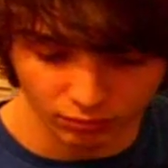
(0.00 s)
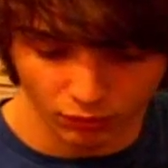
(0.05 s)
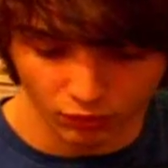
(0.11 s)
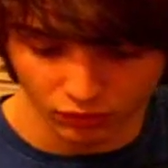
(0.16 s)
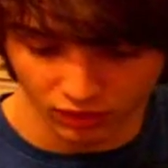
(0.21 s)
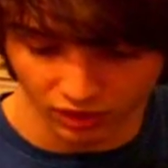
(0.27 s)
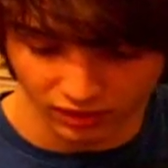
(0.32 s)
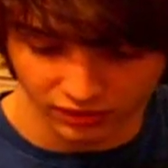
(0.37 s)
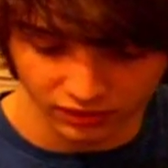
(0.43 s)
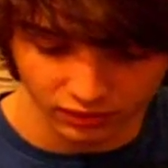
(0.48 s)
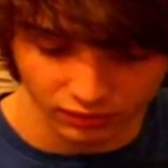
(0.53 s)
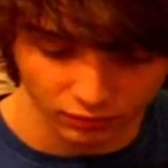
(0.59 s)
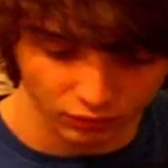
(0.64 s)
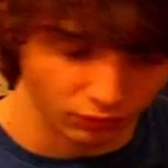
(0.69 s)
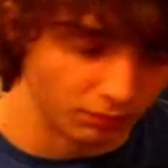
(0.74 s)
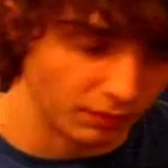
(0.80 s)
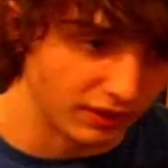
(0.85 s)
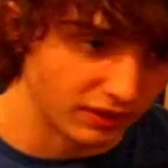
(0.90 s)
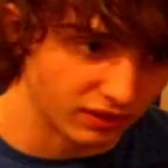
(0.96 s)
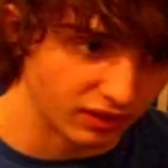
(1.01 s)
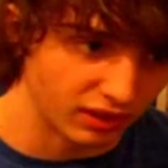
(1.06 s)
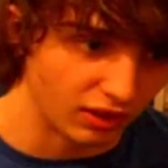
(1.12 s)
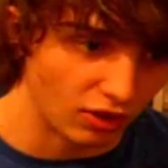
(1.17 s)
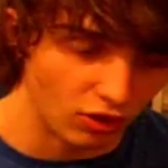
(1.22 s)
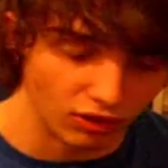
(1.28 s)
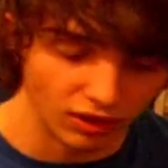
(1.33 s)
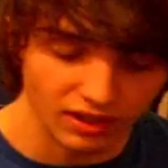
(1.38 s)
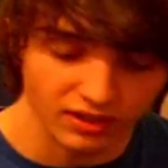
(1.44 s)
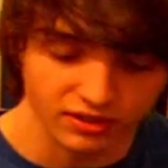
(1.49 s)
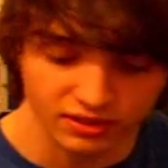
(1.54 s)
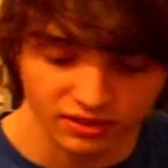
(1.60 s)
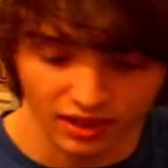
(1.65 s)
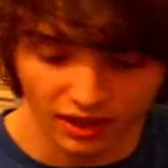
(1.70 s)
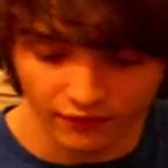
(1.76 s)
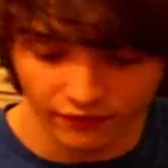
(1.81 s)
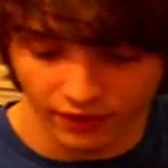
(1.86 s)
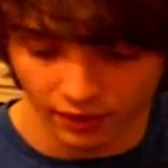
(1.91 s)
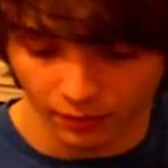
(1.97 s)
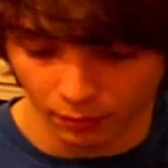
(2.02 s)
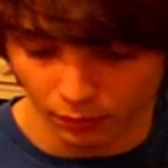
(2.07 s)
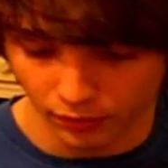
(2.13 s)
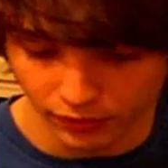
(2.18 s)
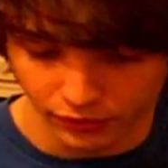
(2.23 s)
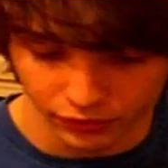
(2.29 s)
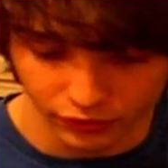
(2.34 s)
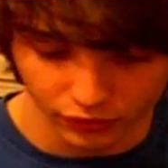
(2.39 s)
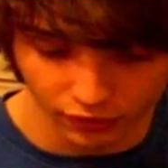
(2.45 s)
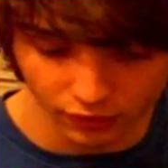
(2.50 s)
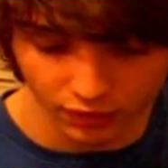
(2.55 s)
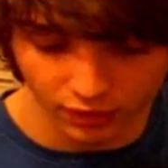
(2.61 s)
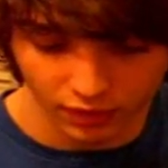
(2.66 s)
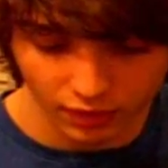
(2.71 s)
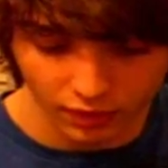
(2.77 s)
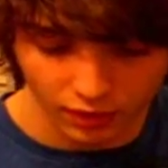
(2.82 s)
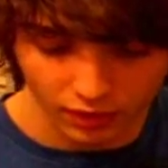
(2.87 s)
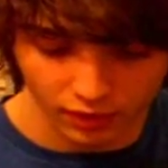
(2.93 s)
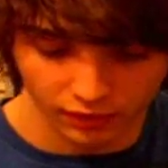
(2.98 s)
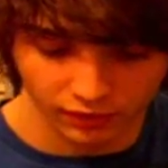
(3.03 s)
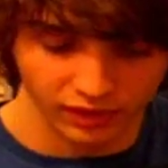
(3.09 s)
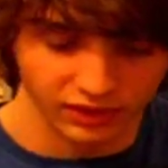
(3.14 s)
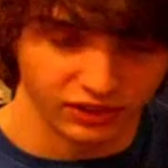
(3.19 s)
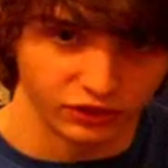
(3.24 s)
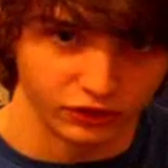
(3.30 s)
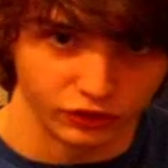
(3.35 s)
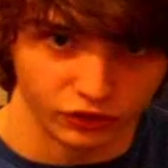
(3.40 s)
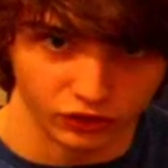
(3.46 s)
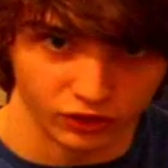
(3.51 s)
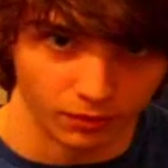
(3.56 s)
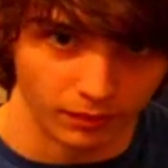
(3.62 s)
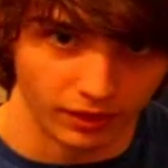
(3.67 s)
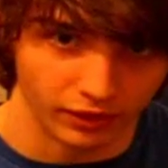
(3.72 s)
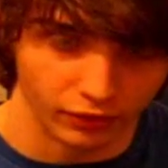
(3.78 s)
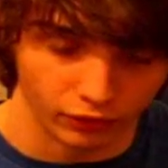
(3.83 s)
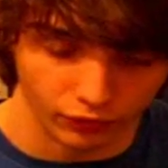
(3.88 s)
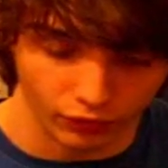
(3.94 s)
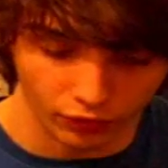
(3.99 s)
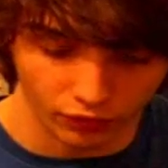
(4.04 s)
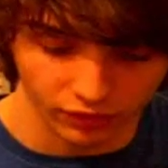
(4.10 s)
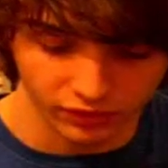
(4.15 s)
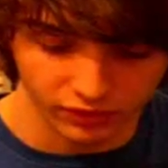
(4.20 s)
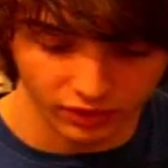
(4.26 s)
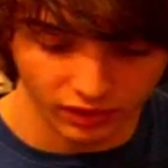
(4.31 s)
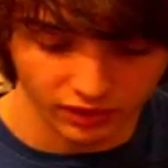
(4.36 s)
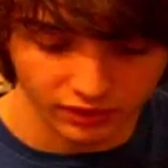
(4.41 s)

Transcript: Most lenses, or basically all lenses have that, I'm pretty sure, unless it's just a manual focus